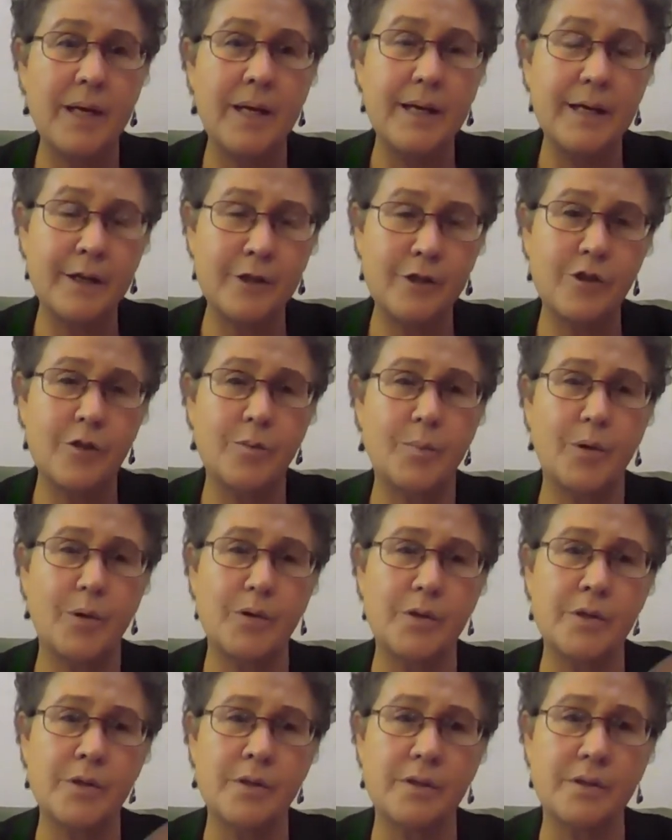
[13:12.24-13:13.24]

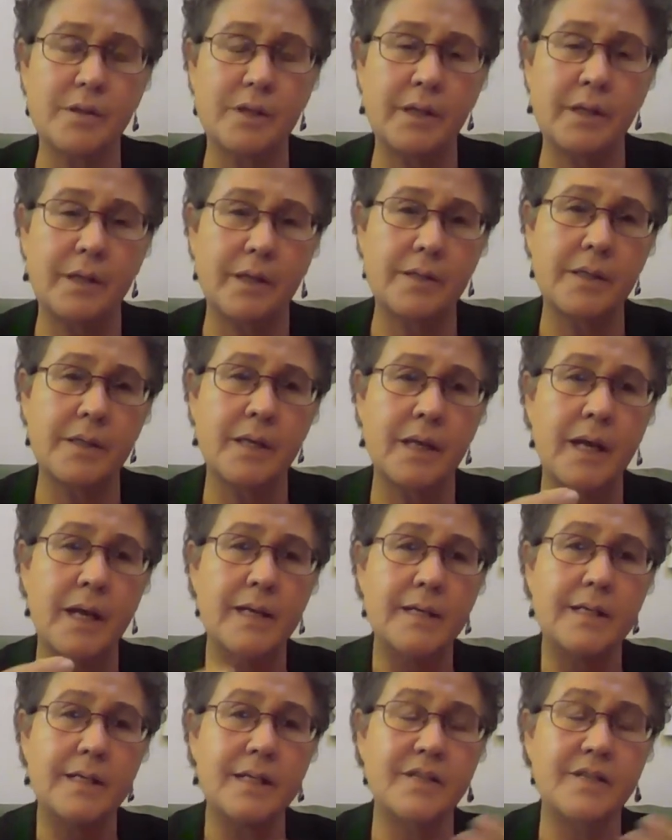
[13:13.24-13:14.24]
interpersonal skills,
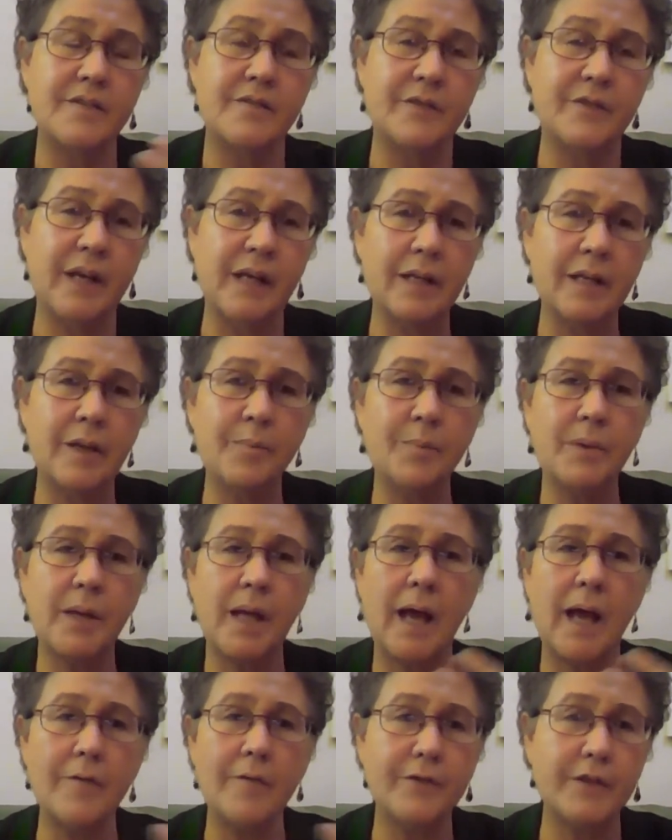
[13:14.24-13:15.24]
to develop
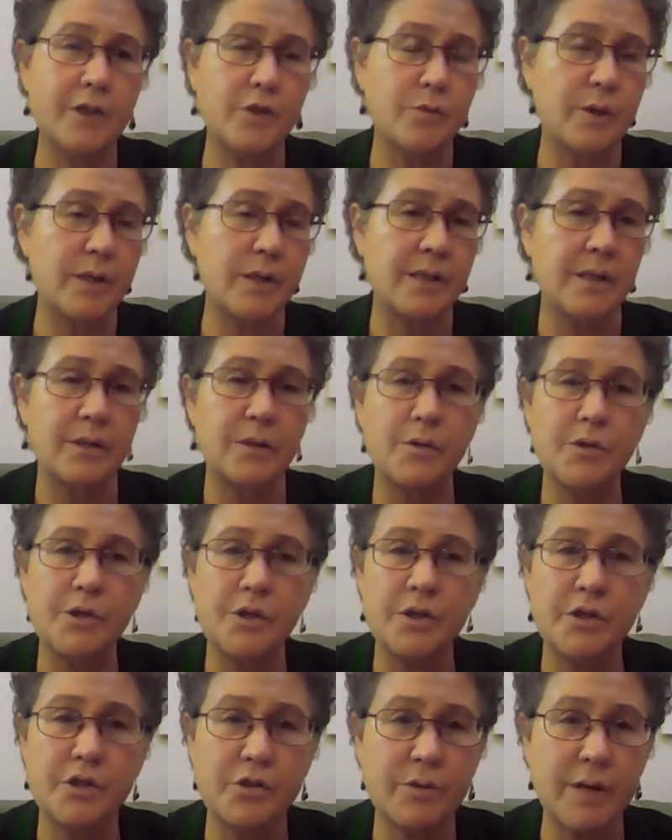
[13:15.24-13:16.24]
conflict
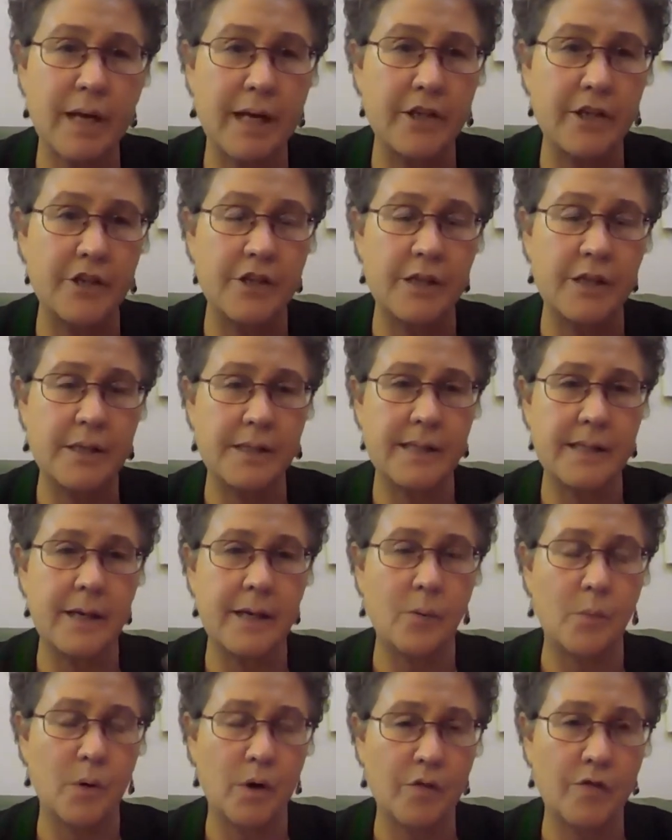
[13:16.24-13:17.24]
resolution strategies
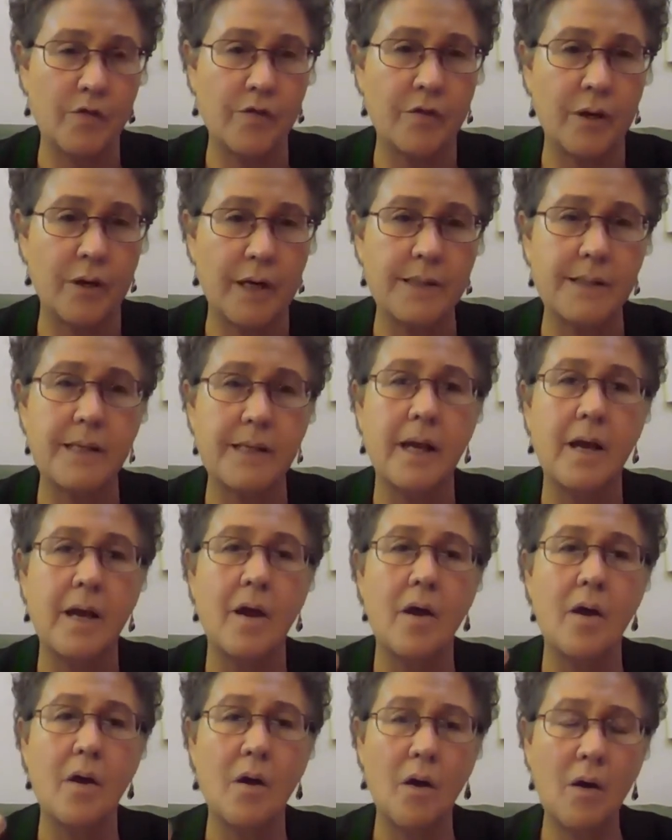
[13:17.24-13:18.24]
that work for us.
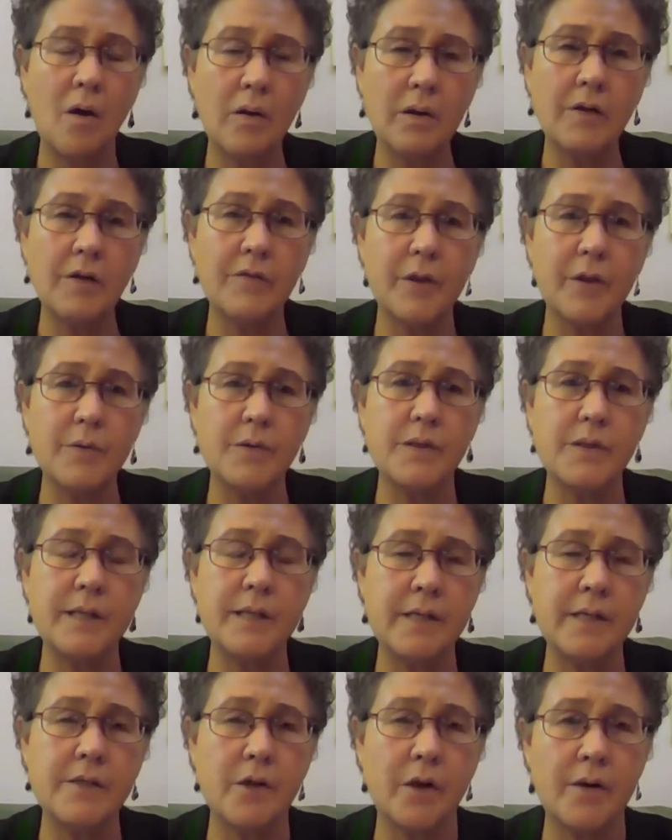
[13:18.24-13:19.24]
All of those
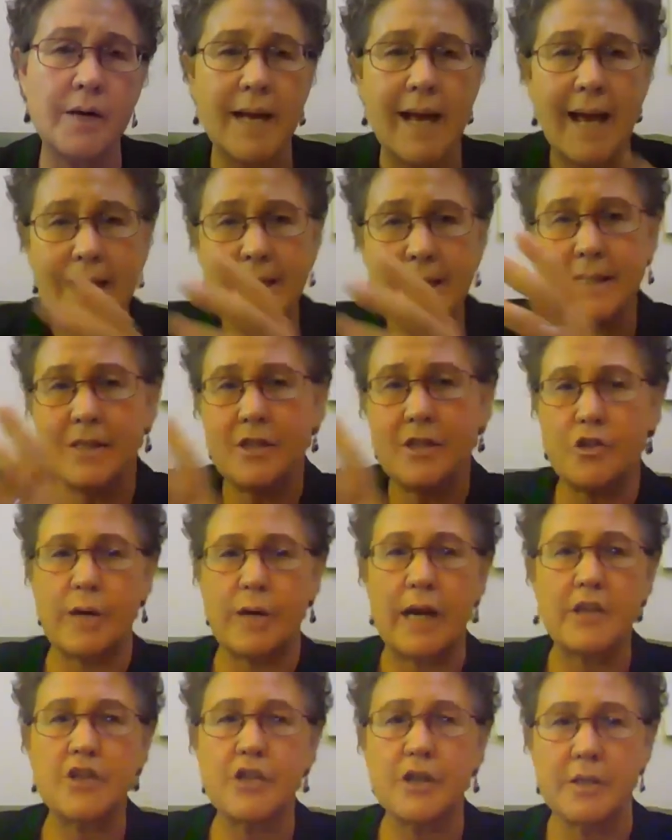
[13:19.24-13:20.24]
things are not
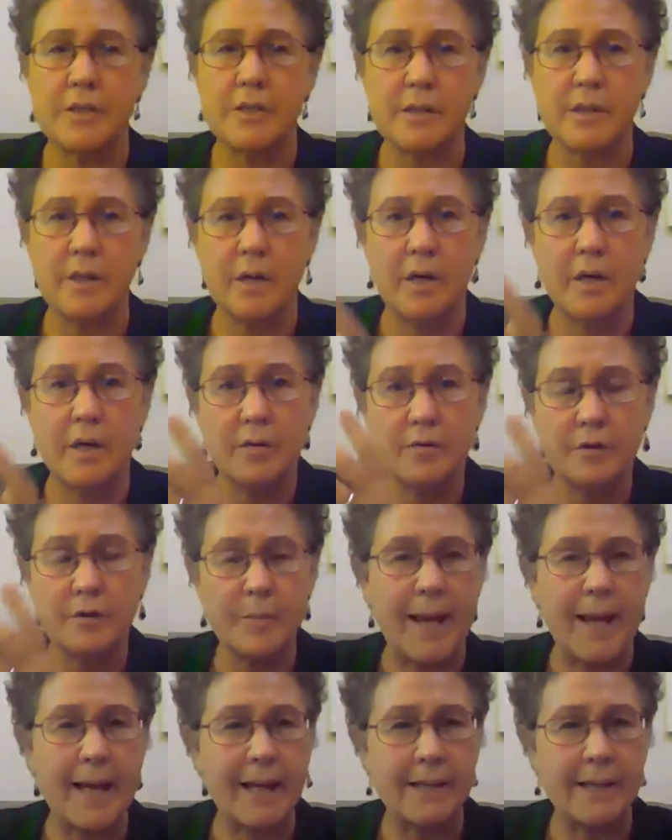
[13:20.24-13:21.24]
distractions from
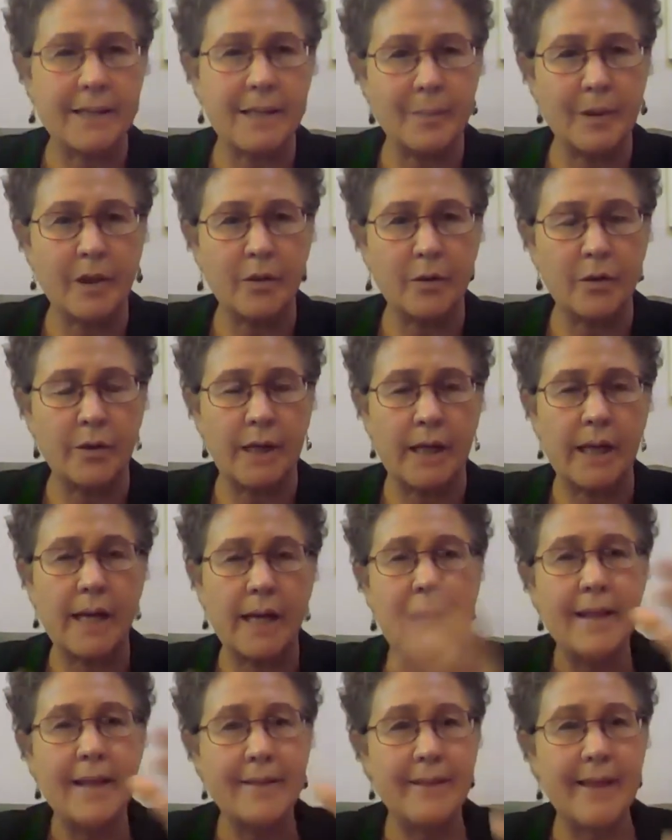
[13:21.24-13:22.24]
academic learning.
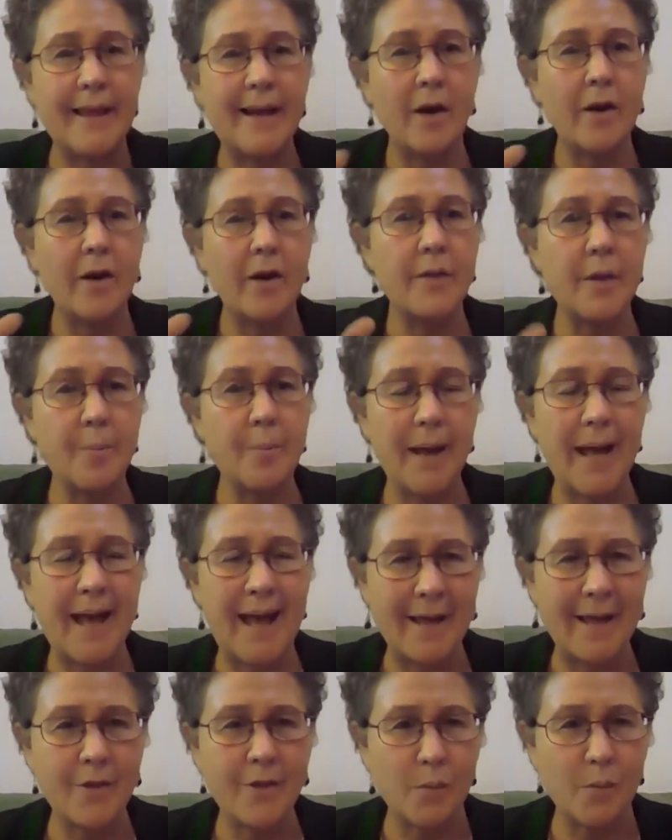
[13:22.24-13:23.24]
They are the
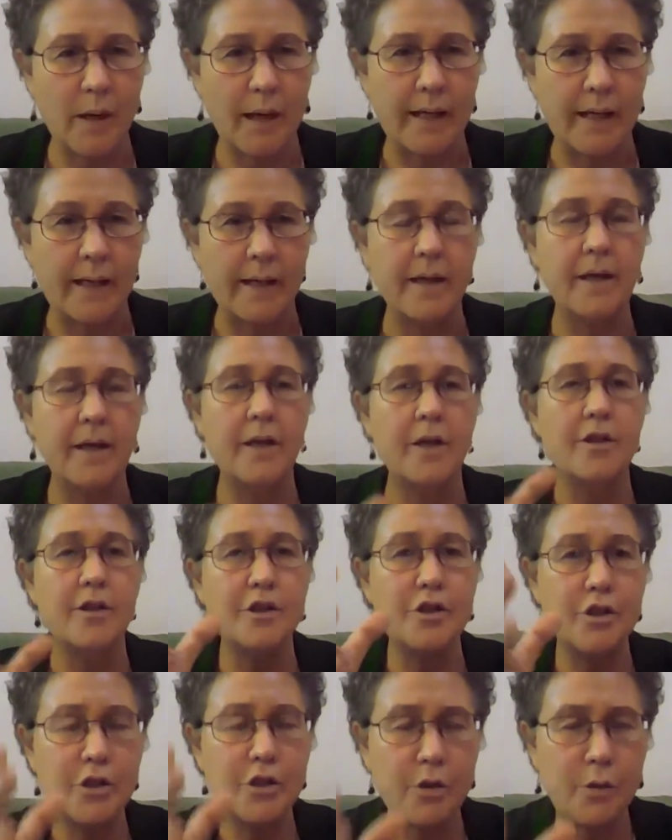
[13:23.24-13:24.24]
pathway
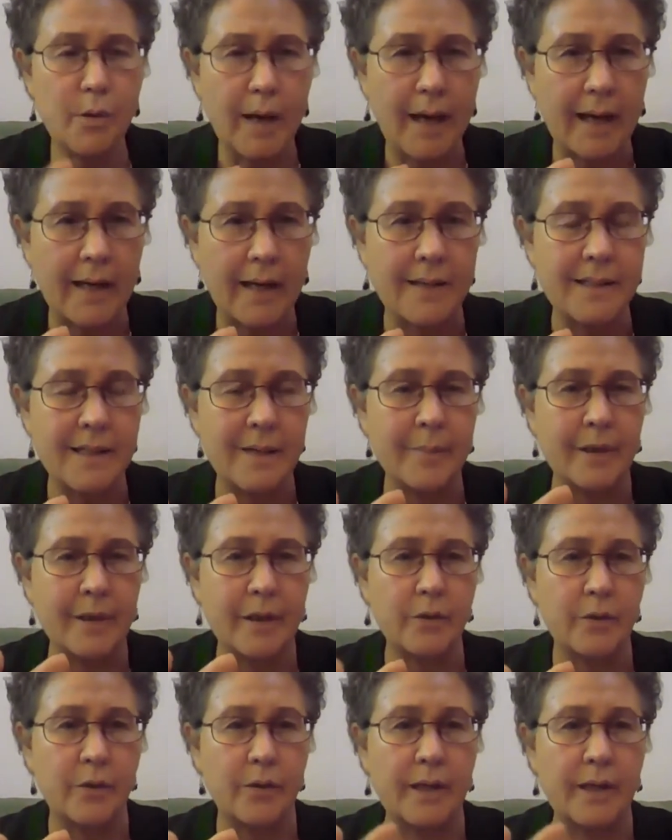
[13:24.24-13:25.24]
to academic
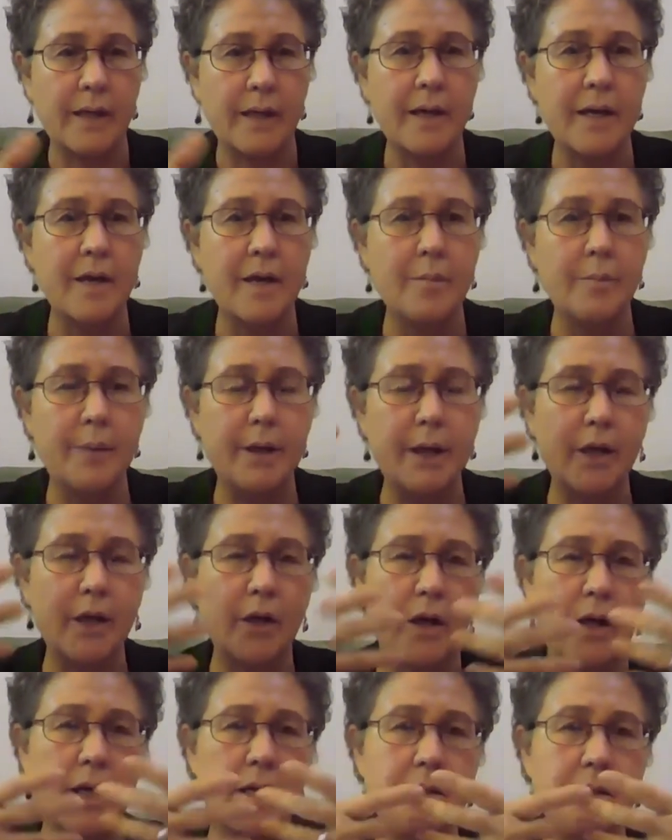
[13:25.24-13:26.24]
learning,
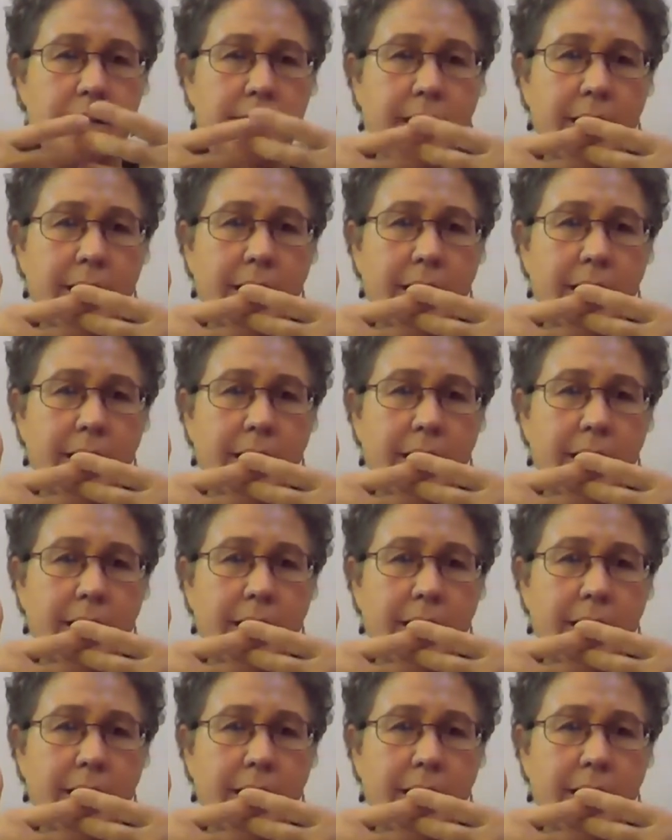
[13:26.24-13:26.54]
because